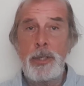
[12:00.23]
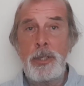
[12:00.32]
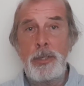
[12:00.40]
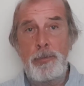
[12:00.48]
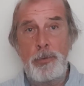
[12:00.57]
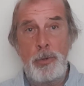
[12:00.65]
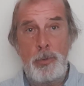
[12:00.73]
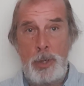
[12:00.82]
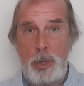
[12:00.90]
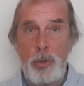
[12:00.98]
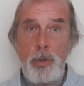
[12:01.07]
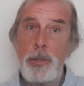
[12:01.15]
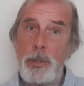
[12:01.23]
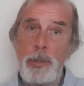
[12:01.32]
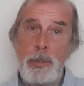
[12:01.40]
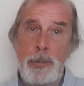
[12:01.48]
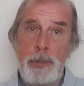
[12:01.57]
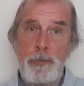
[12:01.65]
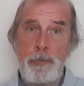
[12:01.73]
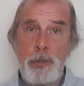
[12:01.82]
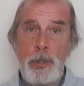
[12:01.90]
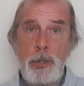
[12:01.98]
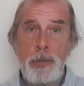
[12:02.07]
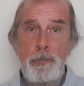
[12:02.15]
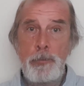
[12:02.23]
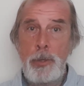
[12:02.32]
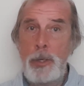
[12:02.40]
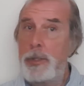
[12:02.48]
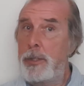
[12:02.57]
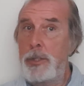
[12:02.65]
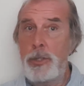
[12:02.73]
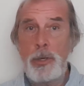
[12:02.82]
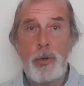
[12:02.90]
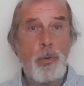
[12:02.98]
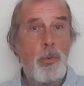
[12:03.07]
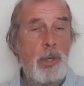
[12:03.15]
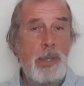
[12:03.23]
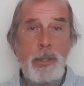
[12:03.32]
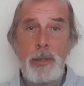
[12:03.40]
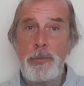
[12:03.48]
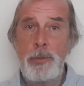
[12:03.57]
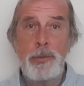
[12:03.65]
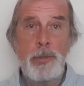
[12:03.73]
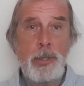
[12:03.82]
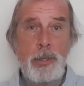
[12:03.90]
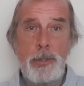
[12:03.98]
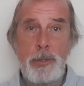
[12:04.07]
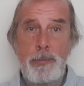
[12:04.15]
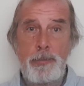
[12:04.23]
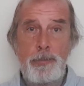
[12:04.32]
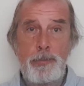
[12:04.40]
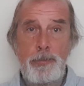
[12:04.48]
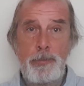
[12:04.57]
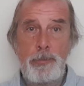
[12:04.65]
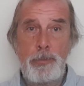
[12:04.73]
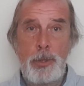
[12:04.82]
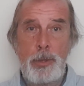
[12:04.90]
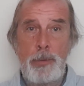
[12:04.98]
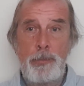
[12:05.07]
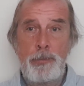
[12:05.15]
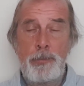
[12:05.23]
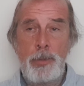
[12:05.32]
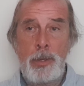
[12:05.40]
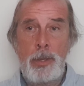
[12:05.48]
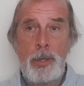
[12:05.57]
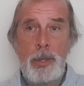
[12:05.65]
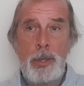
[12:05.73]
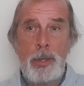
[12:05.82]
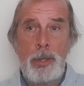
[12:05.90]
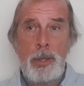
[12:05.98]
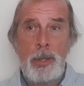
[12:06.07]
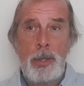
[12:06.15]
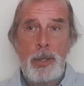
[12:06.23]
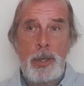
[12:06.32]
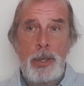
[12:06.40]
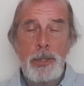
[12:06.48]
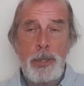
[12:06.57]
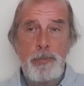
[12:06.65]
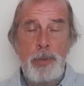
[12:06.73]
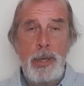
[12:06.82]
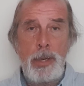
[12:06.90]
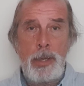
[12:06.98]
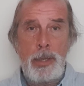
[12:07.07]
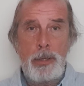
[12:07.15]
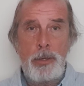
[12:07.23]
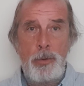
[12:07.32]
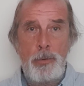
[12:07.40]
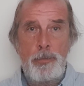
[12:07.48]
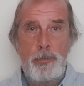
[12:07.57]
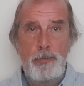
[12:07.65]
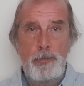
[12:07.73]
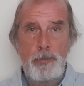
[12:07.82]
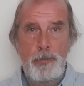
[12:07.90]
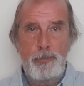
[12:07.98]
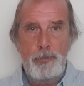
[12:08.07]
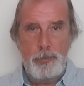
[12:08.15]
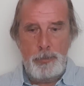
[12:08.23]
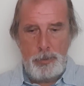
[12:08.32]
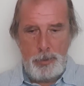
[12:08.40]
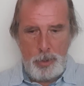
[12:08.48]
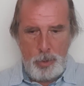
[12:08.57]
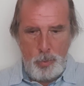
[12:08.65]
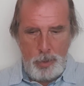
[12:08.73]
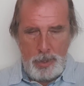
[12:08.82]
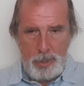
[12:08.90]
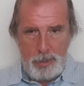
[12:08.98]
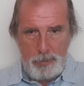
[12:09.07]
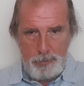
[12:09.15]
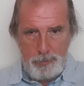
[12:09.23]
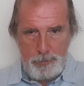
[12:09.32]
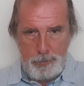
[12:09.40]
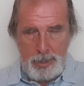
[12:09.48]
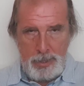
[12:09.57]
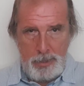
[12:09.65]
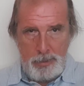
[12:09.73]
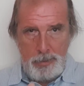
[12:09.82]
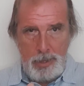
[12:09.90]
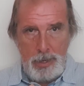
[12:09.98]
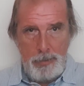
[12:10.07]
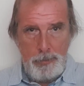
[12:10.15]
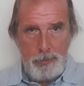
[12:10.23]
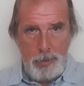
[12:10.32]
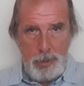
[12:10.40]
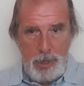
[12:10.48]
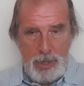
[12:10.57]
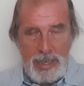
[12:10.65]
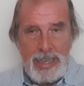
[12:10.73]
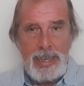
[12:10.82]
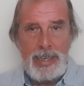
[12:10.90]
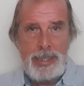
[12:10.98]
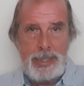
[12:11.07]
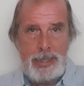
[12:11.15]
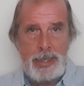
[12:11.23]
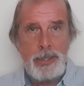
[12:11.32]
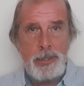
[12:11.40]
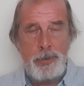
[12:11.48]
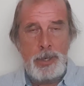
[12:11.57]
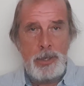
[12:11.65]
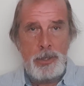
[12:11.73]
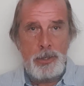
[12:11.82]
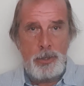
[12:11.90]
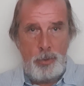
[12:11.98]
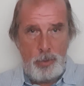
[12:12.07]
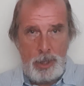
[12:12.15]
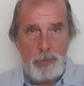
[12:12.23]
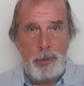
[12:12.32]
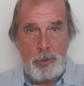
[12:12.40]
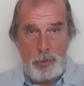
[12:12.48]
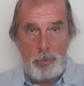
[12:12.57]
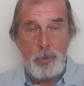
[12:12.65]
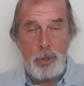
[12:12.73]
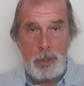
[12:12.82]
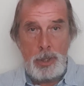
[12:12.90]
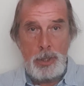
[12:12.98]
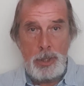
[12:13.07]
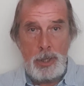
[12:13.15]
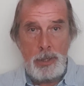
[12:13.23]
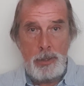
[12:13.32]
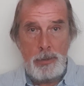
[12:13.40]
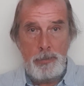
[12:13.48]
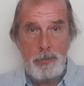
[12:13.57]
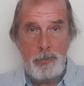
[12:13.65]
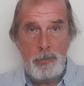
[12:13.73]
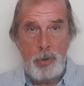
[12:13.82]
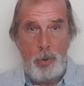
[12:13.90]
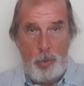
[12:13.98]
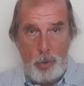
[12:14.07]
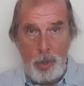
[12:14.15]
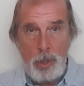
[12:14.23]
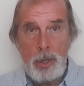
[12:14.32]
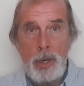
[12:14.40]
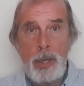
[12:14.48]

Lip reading: is following God. And these are quite different things. Yeah. It's a bit like, being legalistic as far as, keeping rules are concerned, or